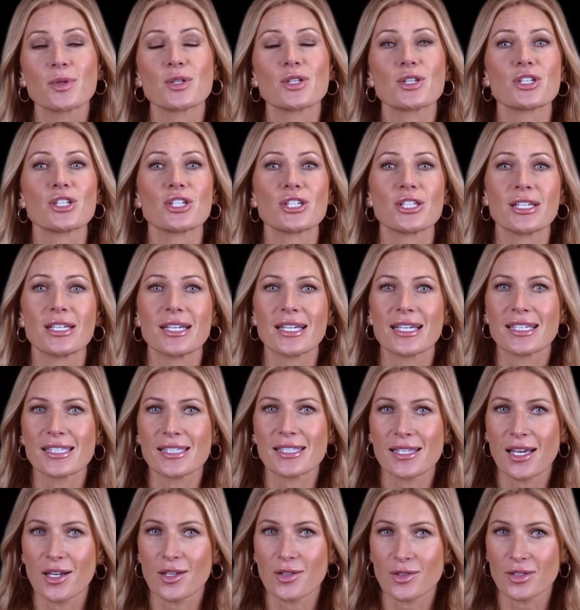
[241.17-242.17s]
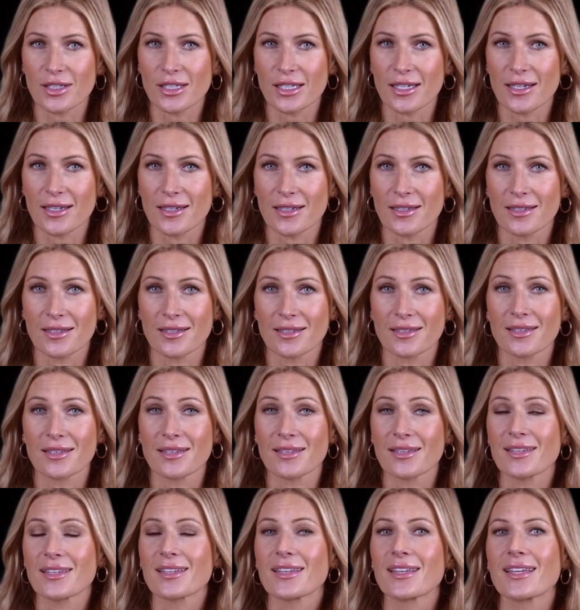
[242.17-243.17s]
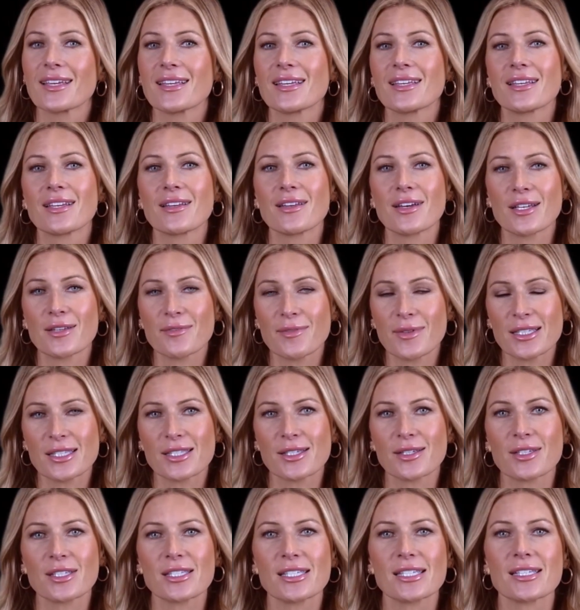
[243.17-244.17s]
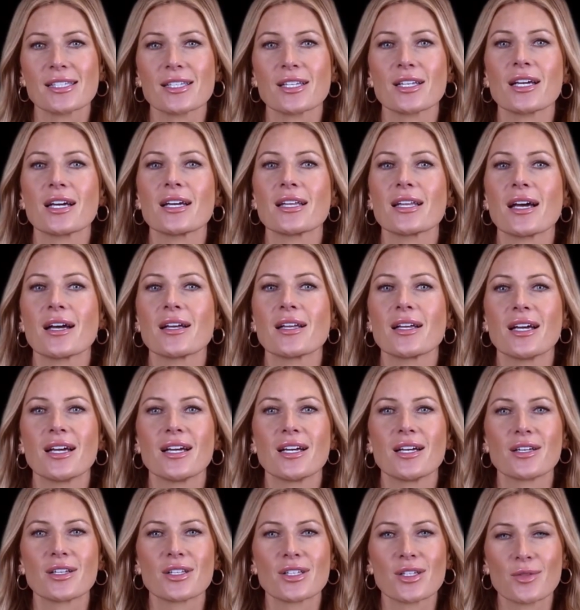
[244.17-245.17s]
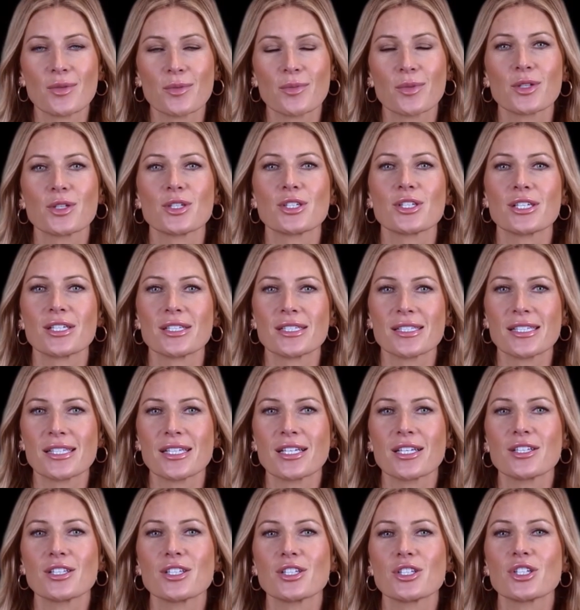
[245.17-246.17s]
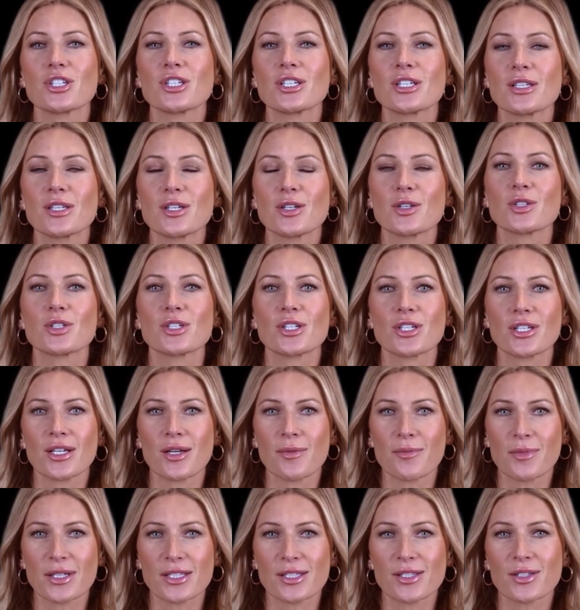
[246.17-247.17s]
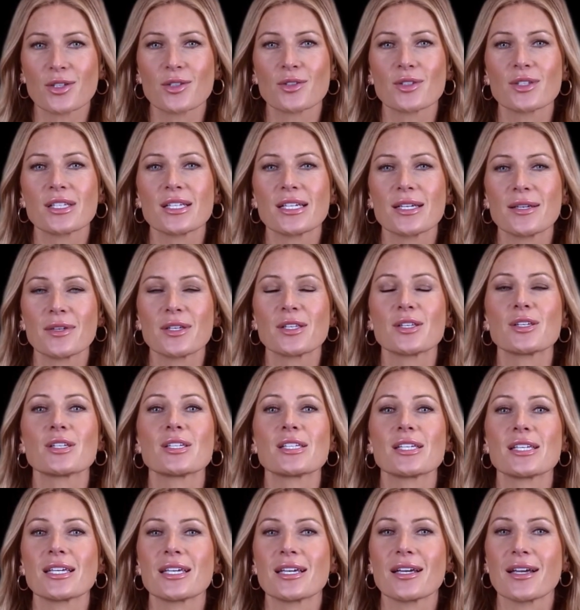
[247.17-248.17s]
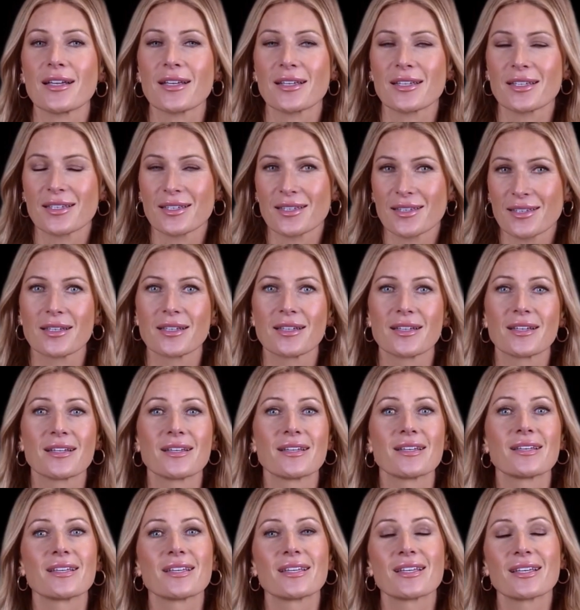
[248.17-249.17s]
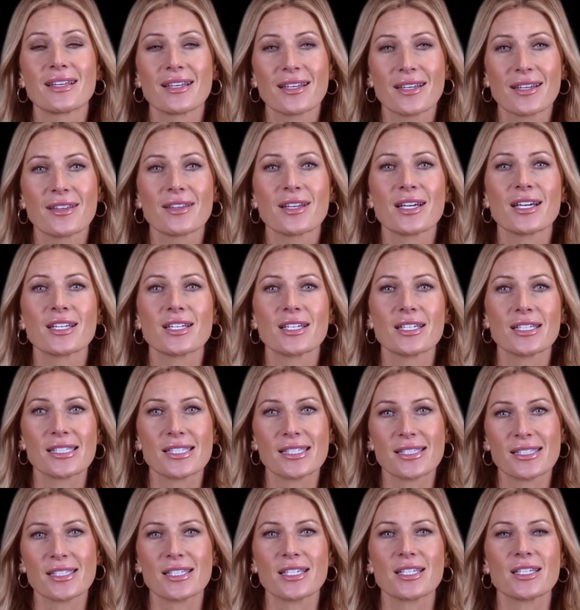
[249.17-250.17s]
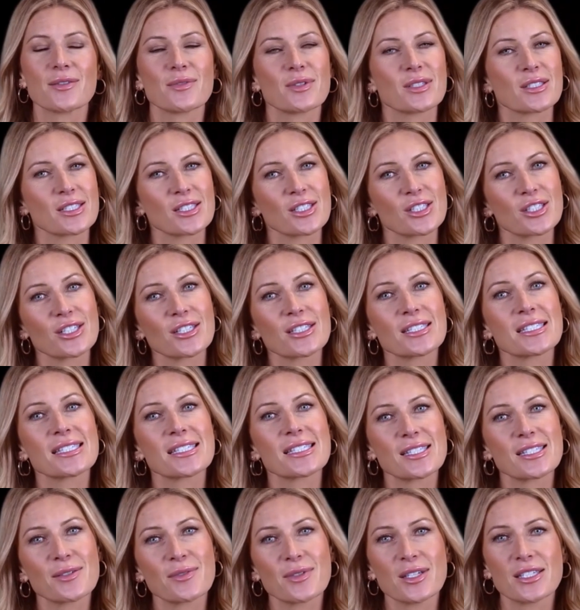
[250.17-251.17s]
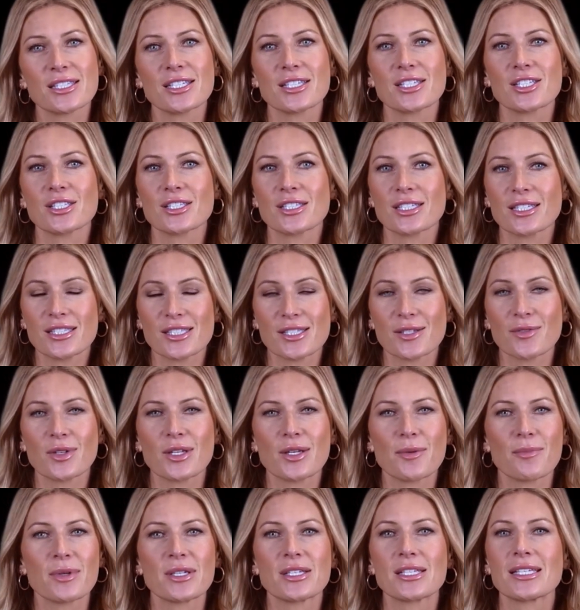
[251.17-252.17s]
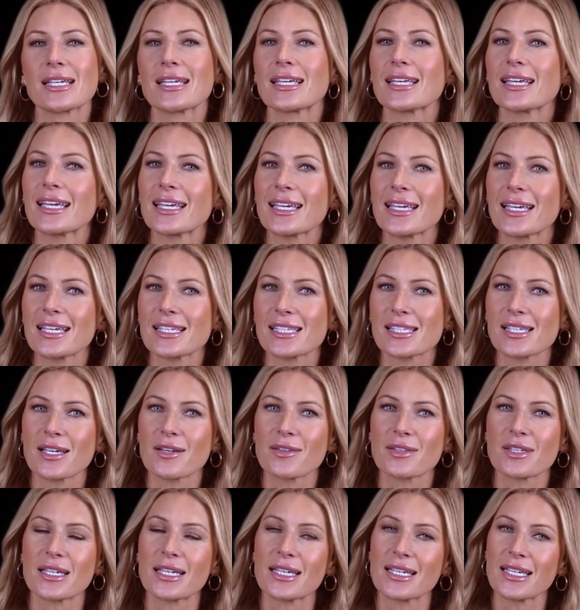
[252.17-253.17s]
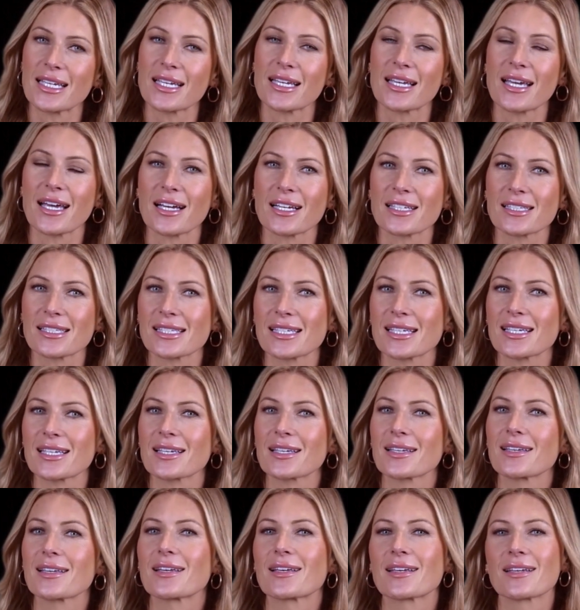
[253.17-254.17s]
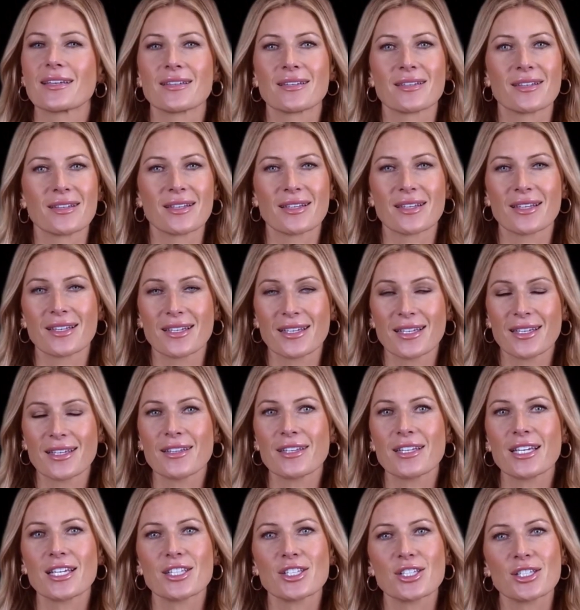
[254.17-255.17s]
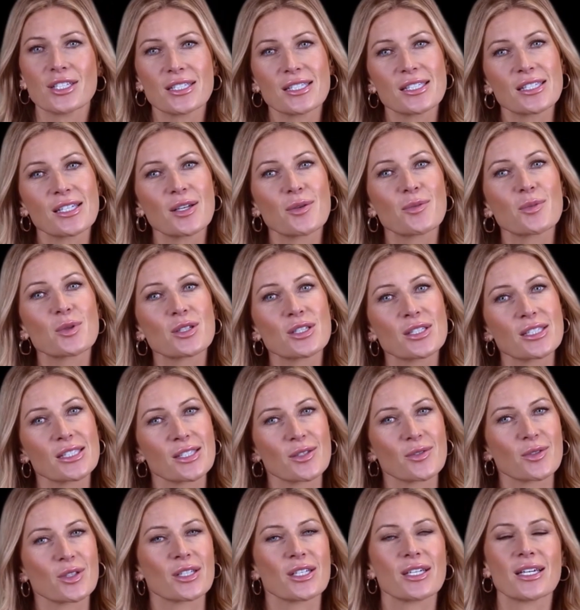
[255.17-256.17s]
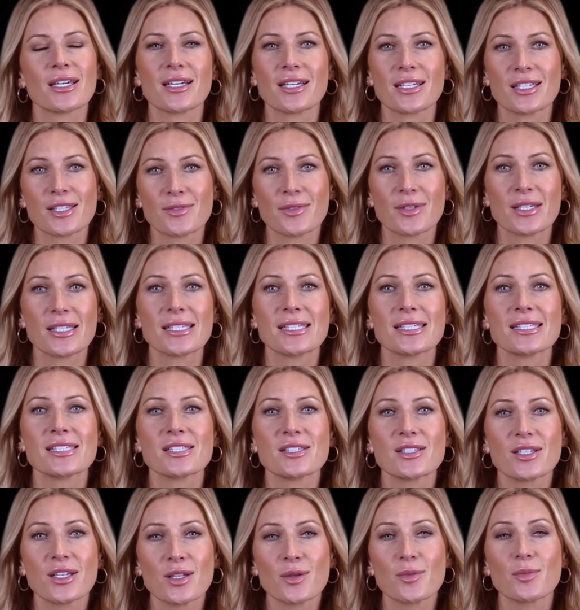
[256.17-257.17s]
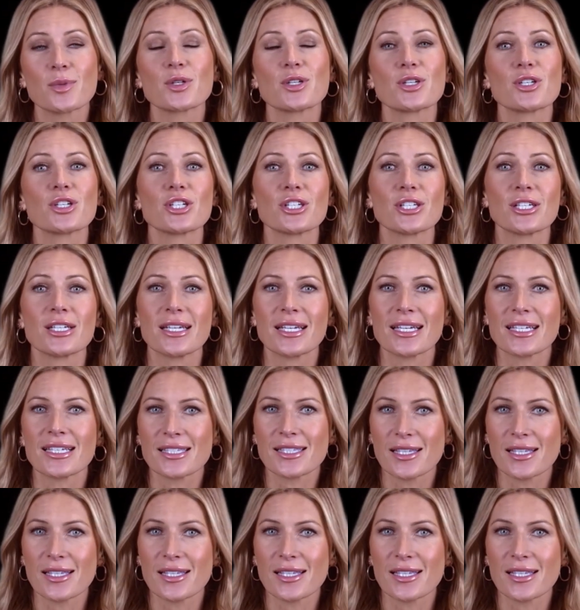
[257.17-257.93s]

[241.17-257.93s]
Record the trigger, comment, anger. ABC analysis: event, comment, belief, they are trying to devalue me, consequence, aggression. Separate fact from interpretation: the comment objectively relates to an error, no personal attack was intended.